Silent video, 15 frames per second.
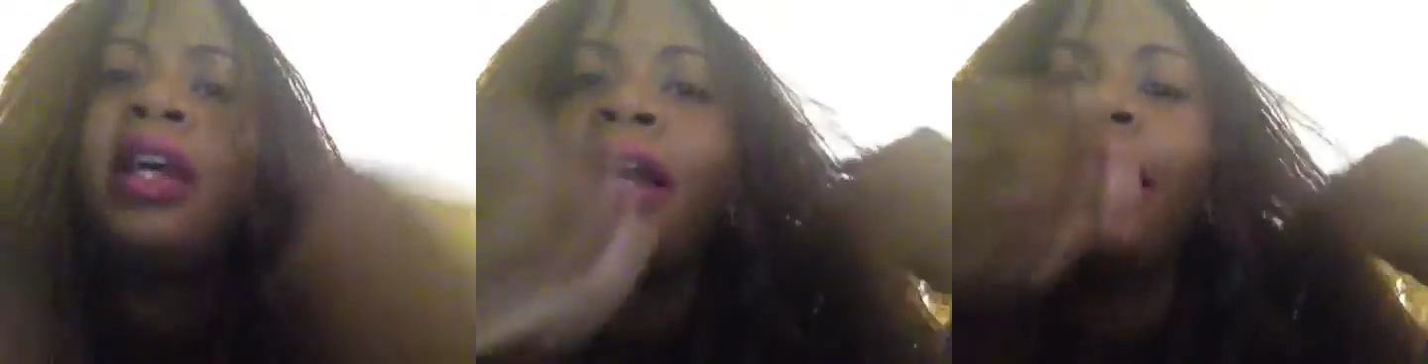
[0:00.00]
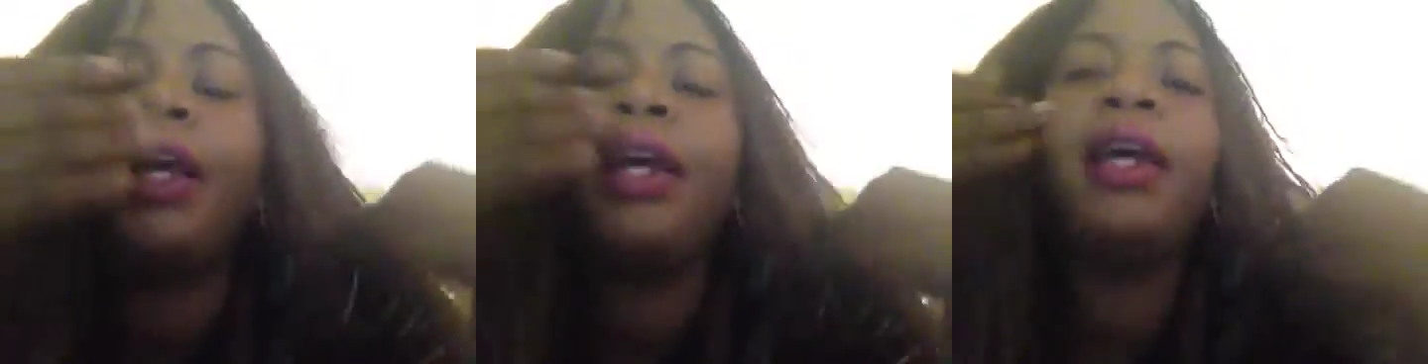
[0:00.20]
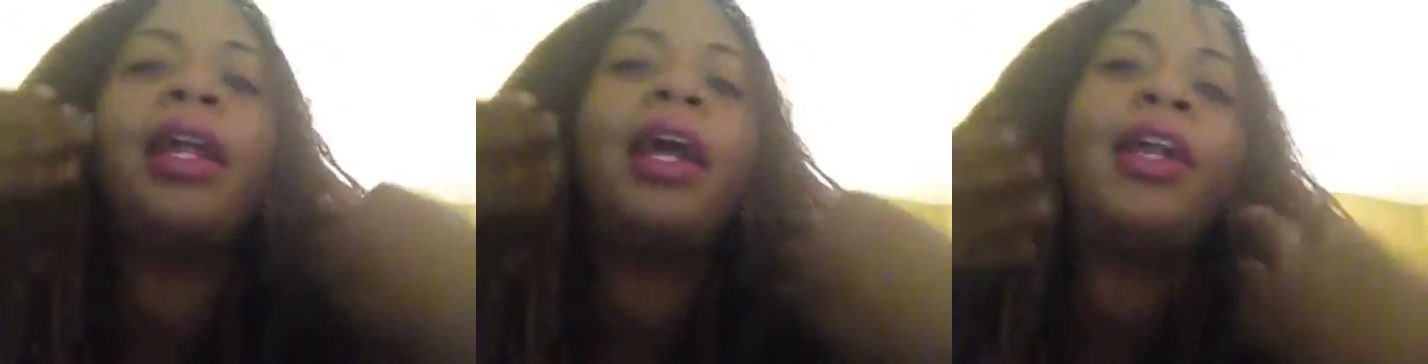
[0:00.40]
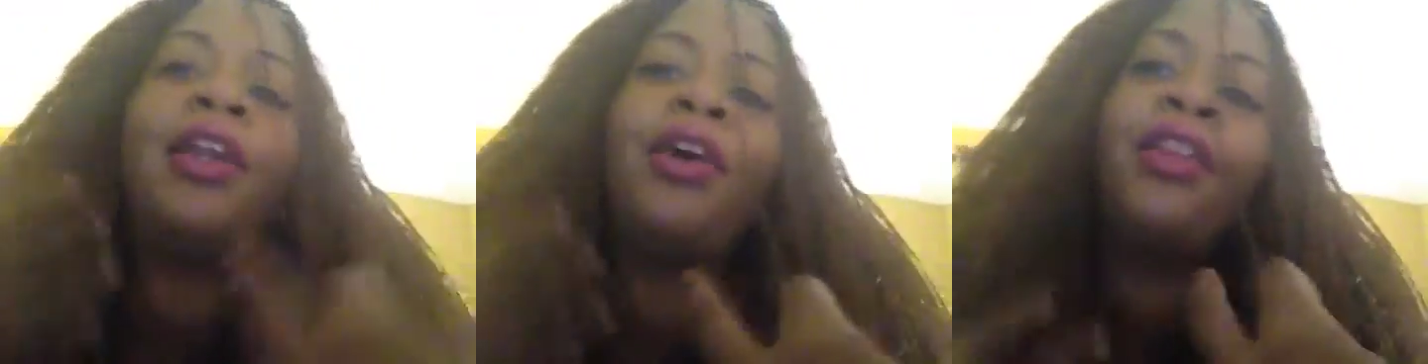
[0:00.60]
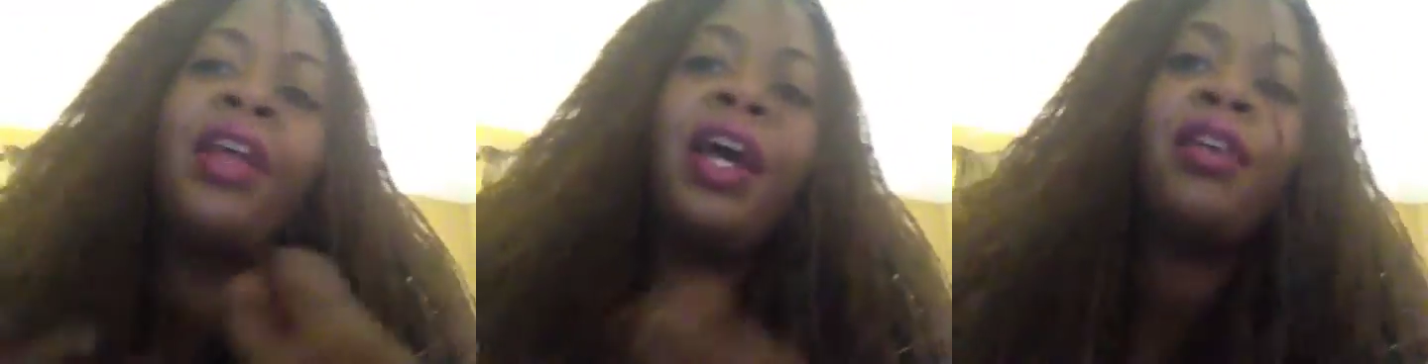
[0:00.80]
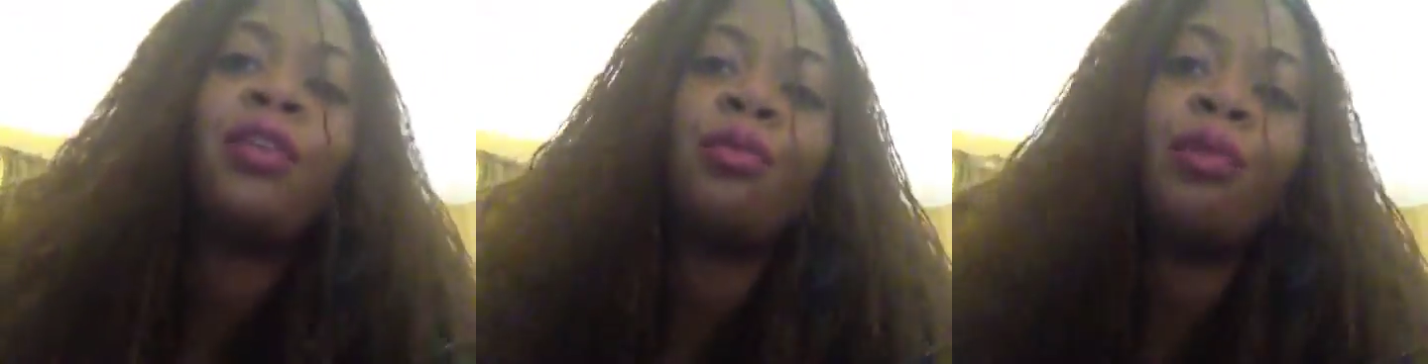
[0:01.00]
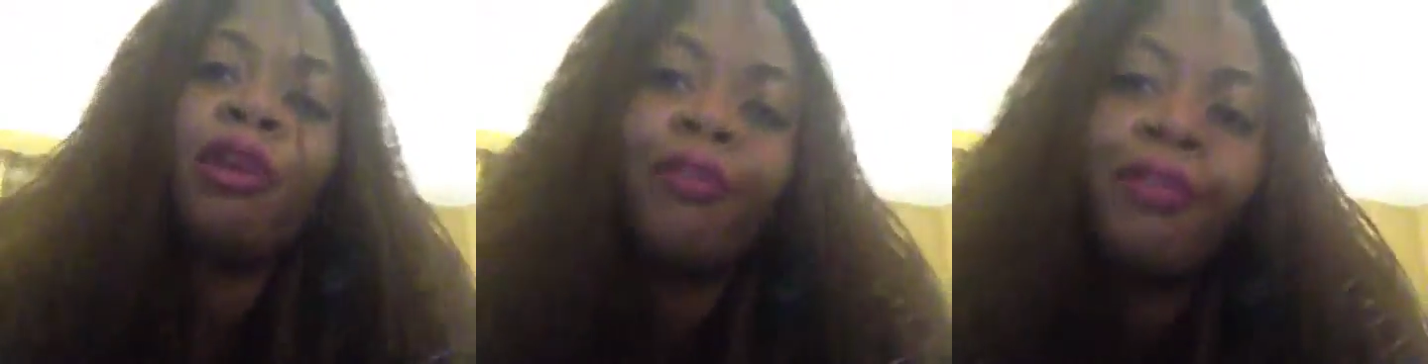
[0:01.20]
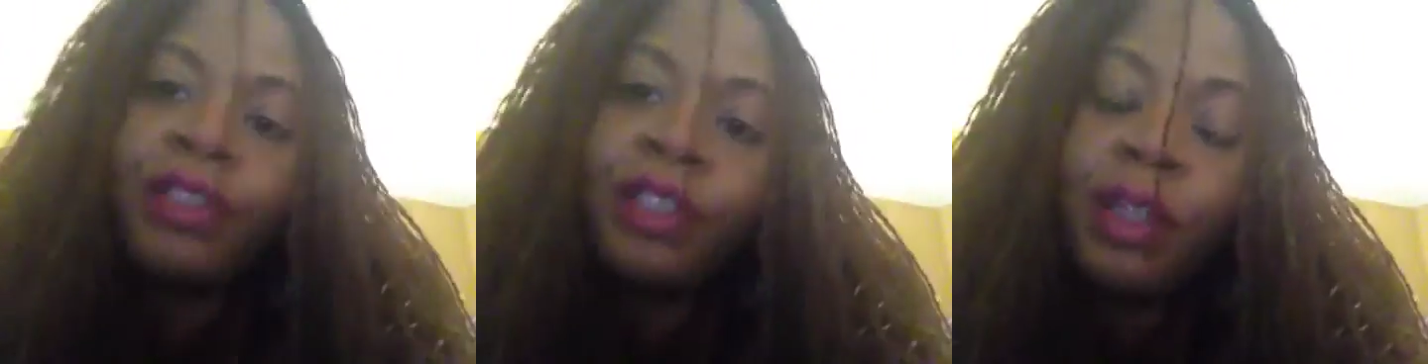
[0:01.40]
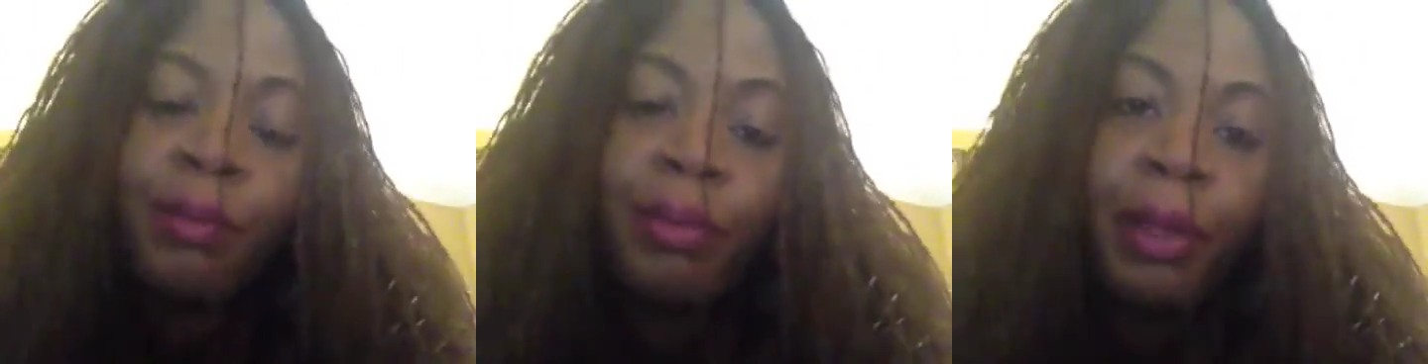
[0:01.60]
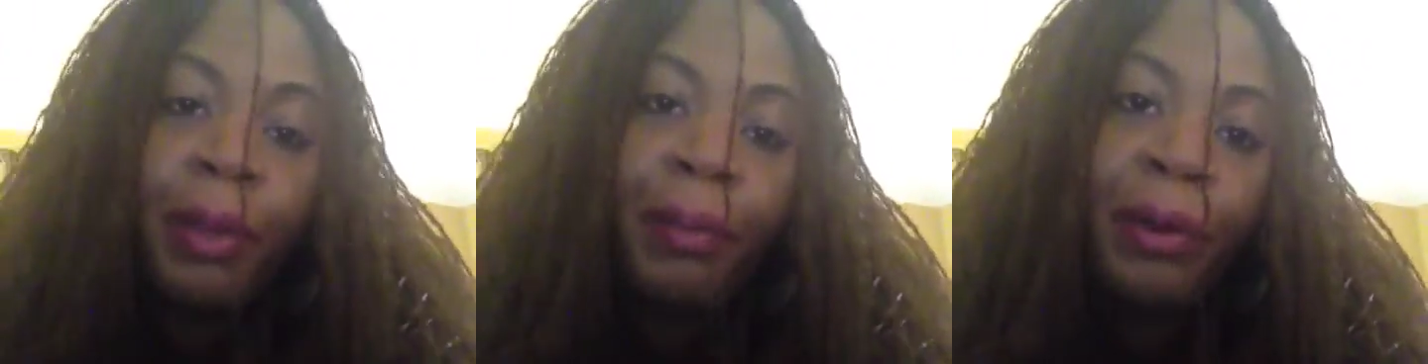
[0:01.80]
and I know that has worked for some
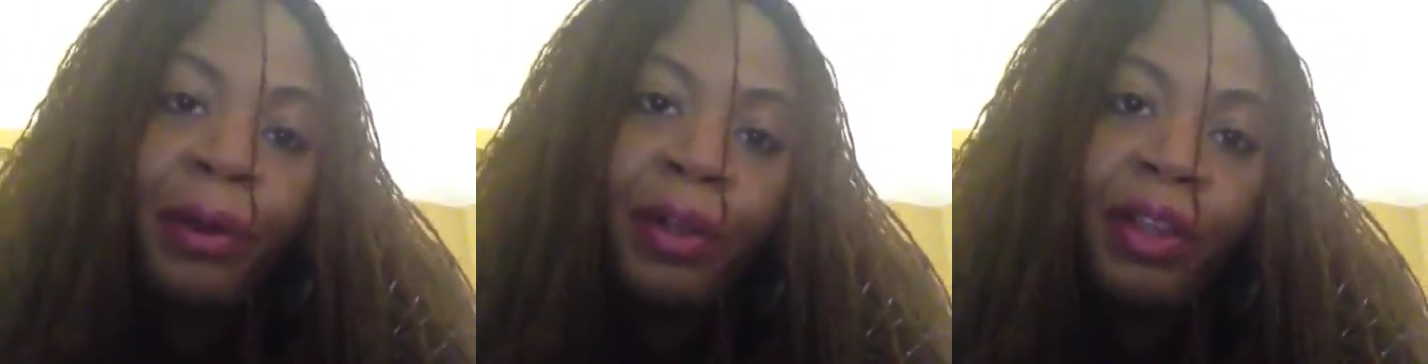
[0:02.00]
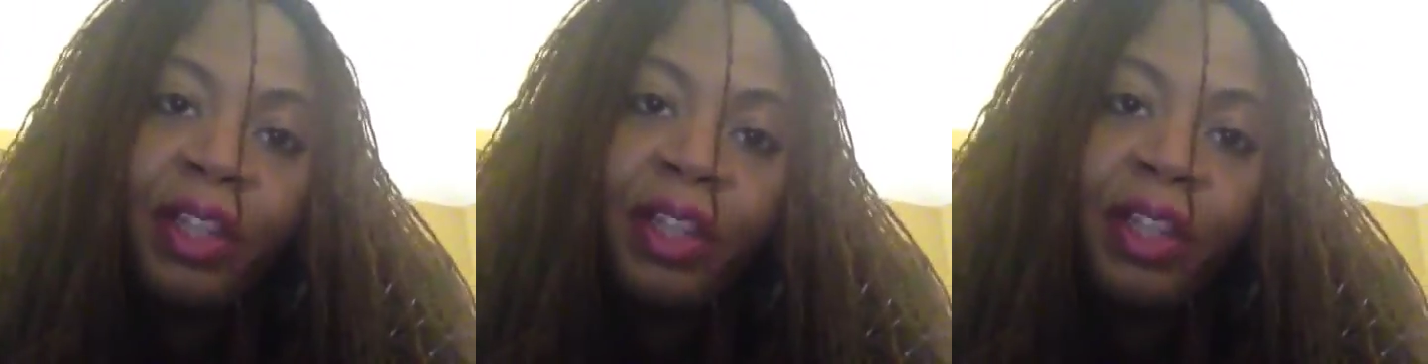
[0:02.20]
people.